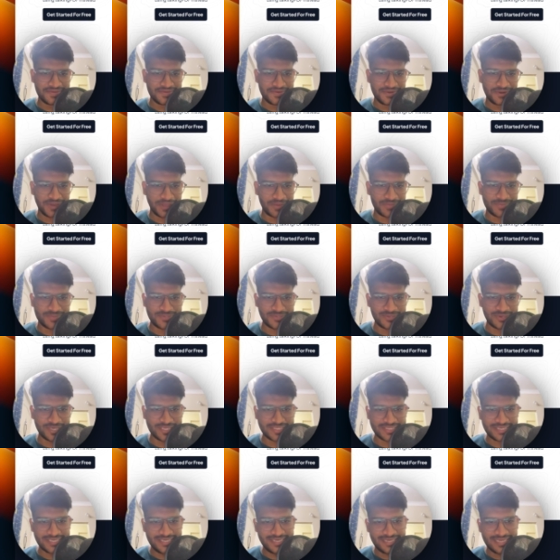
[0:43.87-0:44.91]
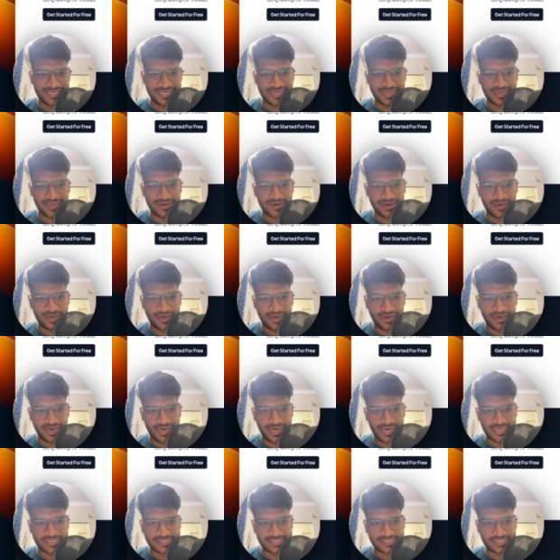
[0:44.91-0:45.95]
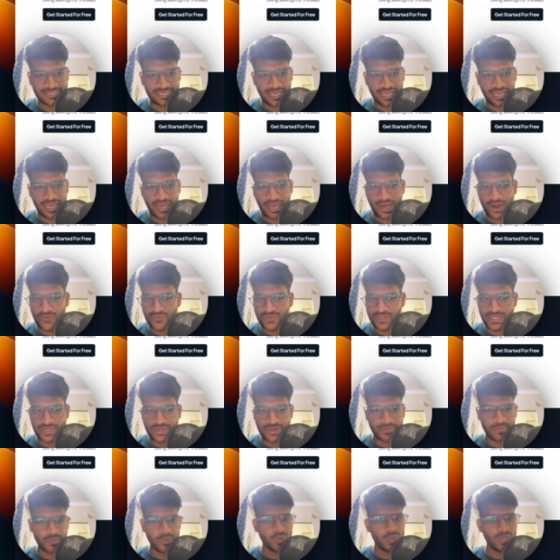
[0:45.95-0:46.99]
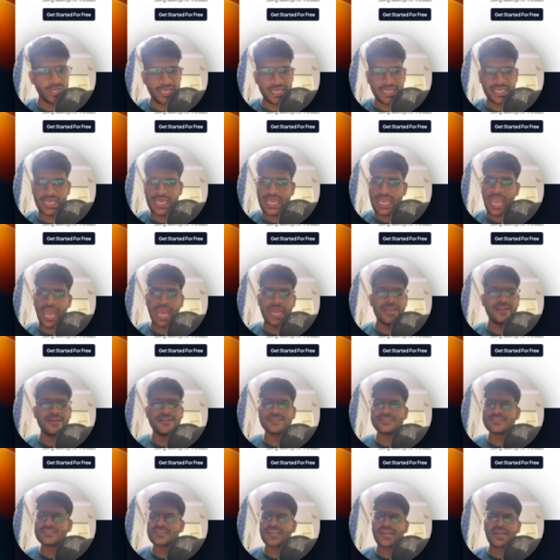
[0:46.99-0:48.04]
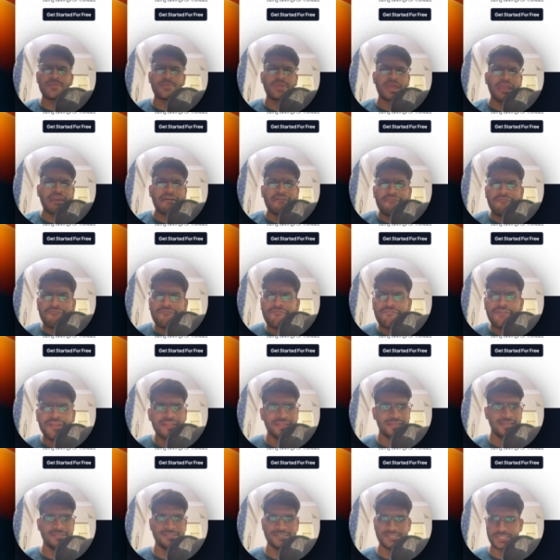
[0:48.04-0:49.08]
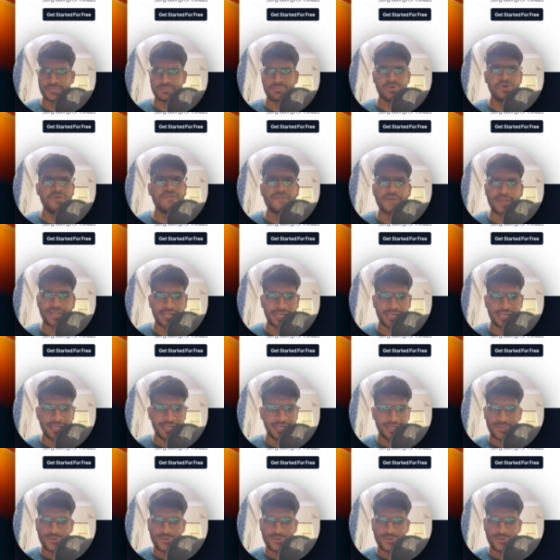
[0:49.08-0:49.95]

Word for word: Okay, so you can see it uh, asked like how will the trip look like and it described everything just perfectly.